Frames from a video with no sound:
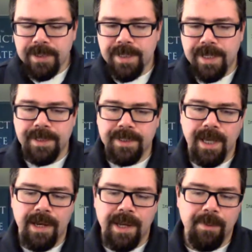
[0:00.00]
in testing
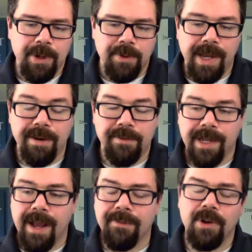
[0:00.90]
dynamic creative,
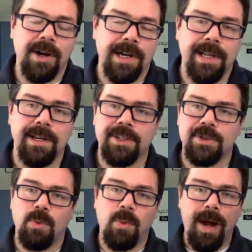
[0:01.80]
like I've gone in and
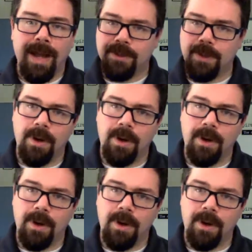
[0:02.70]
just whacked